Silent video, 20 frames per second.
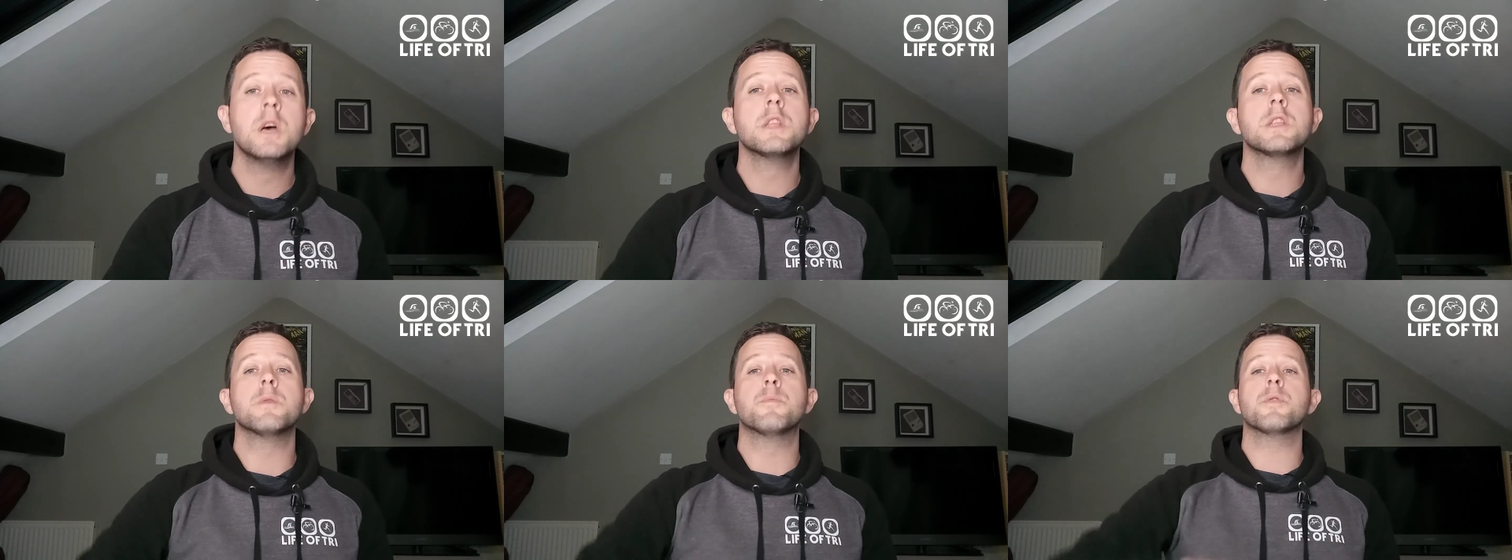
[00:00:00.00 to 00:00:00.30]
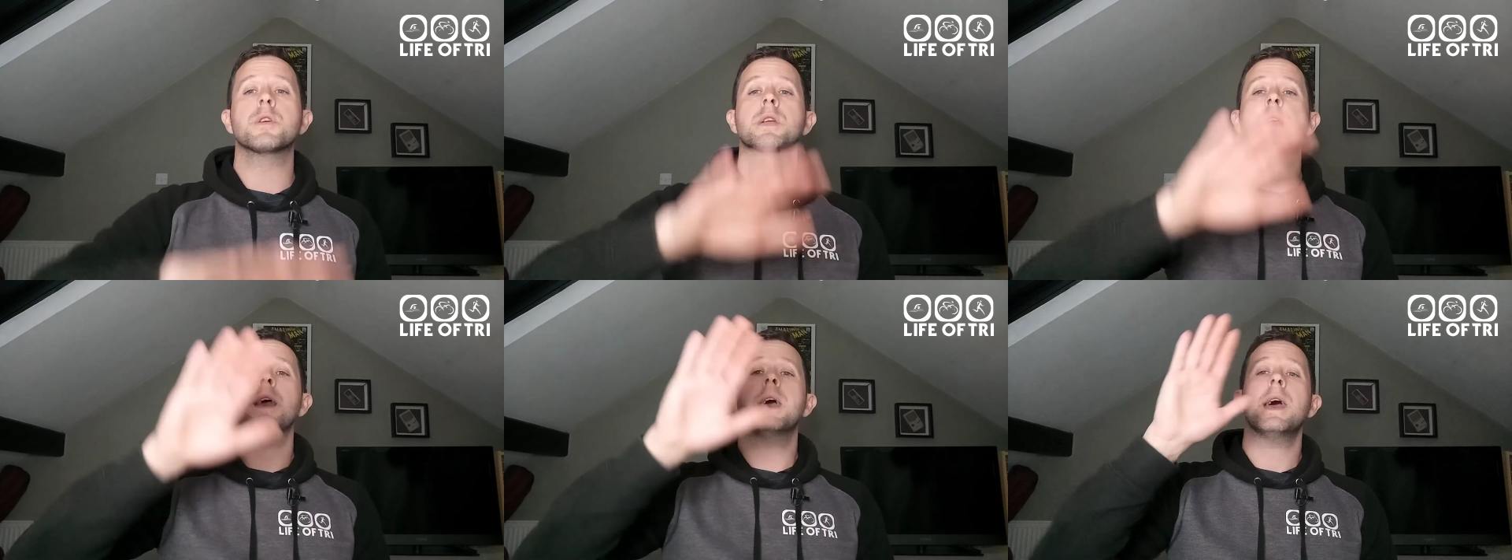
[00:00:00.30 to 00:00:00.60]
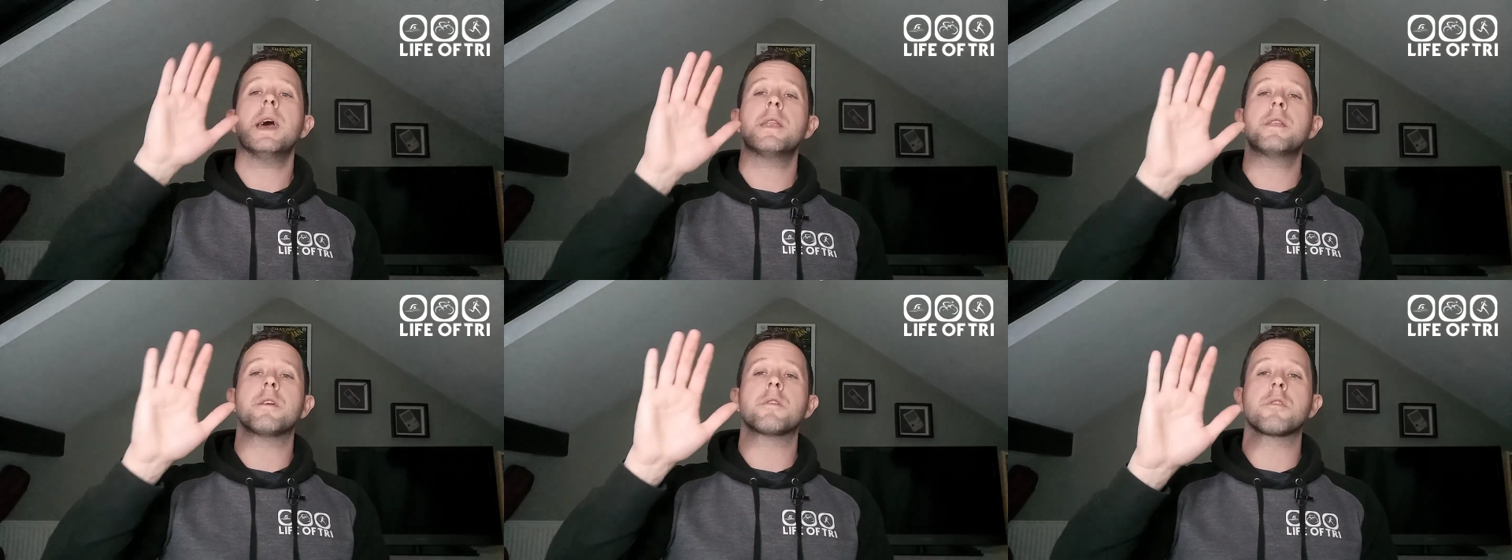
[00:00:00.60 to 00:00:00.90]
to bring your
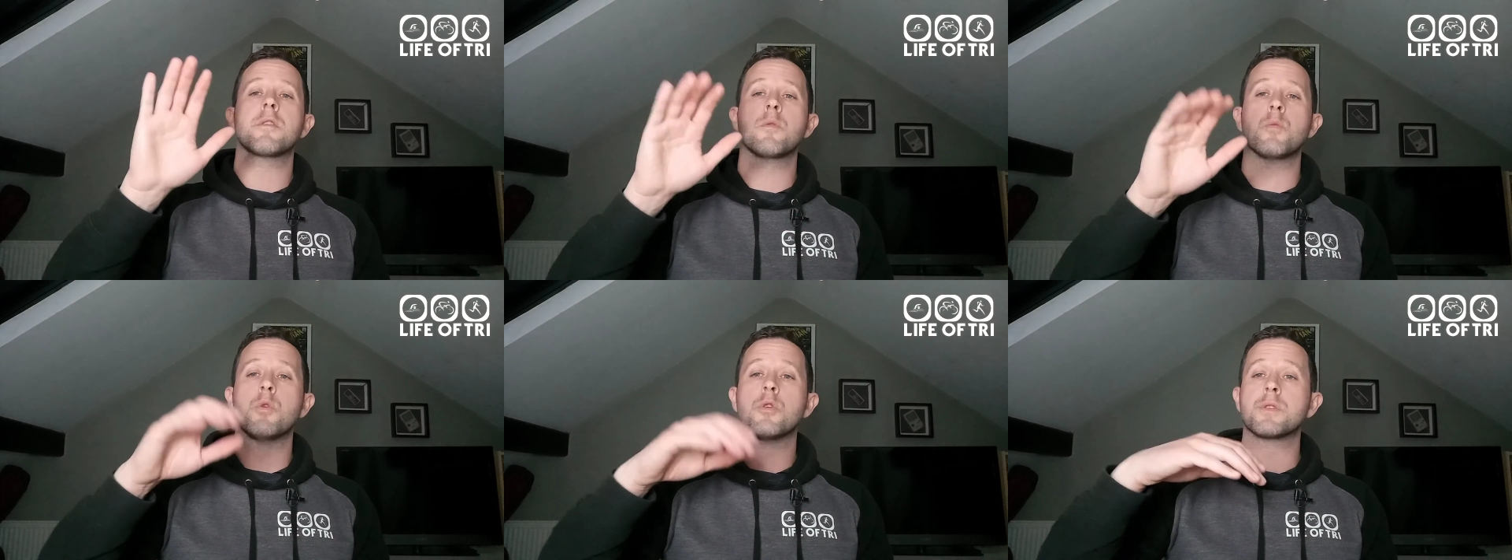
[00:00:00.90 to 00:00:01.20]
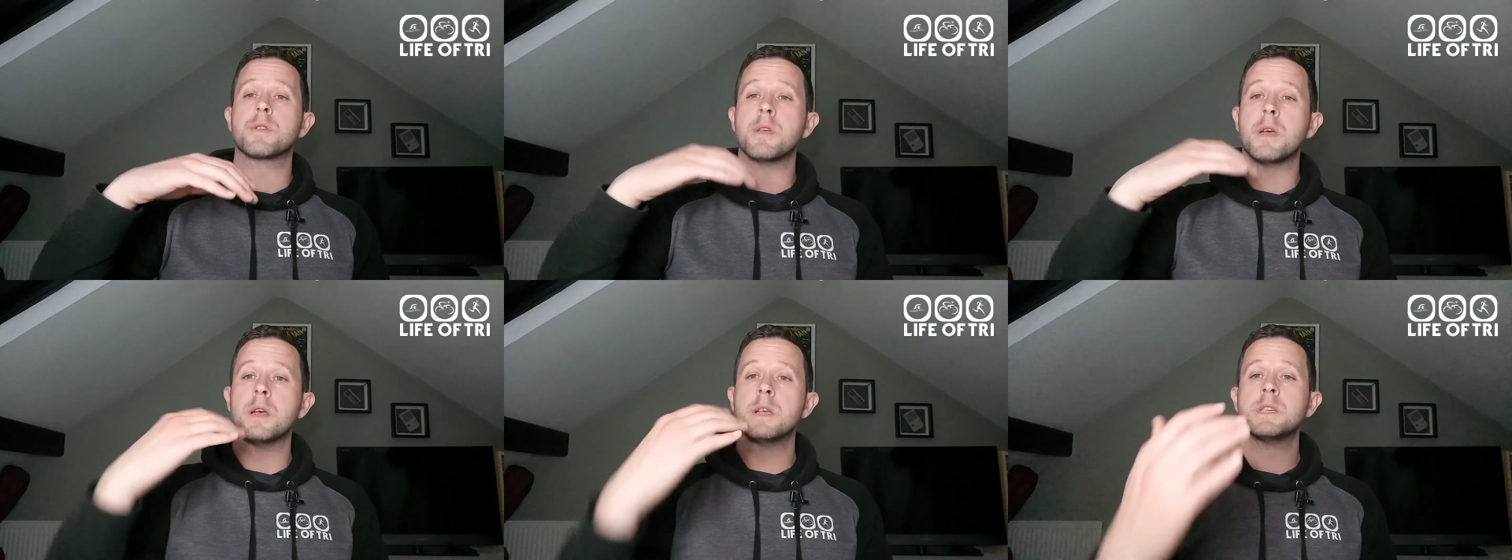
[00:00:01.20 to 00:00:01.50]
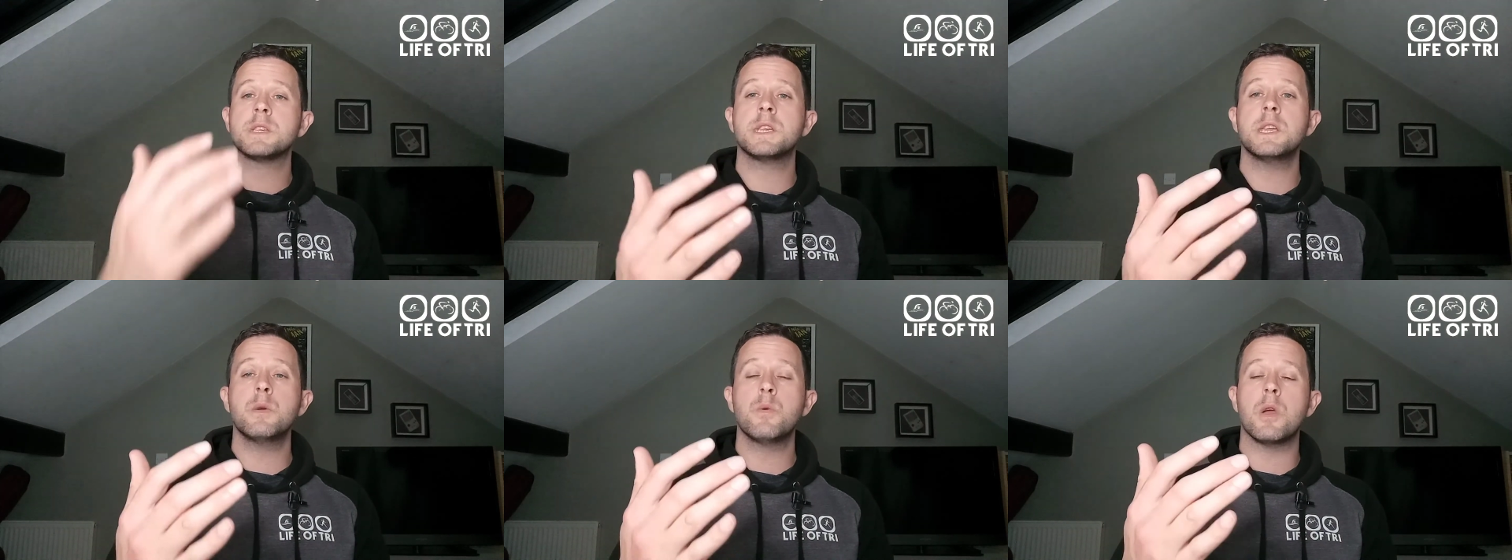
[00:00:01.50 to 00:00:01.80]
head out of the water,
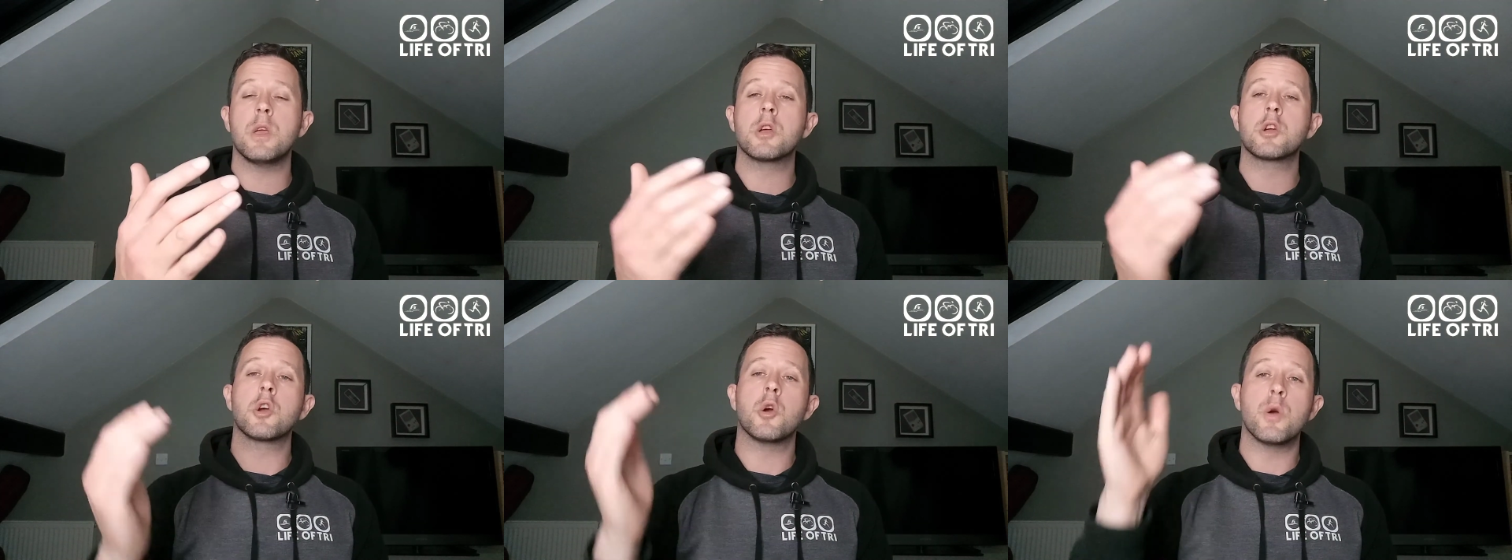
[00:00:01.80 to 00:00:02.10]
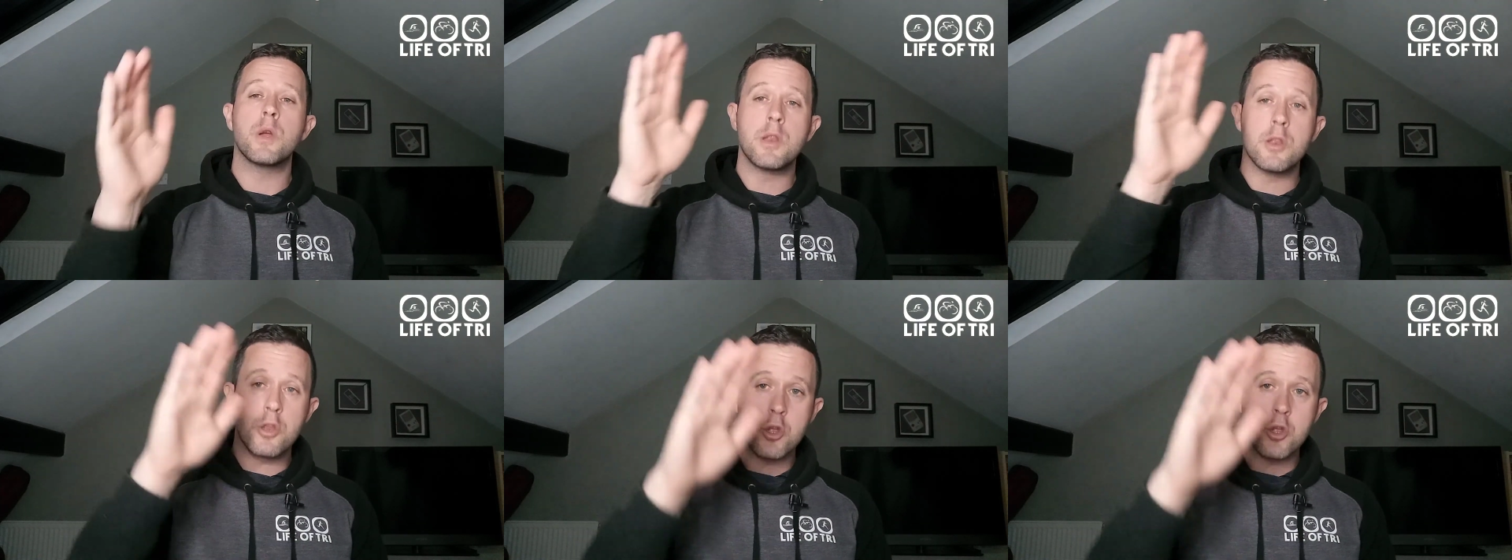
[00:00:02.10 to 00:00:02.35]
see where you're going,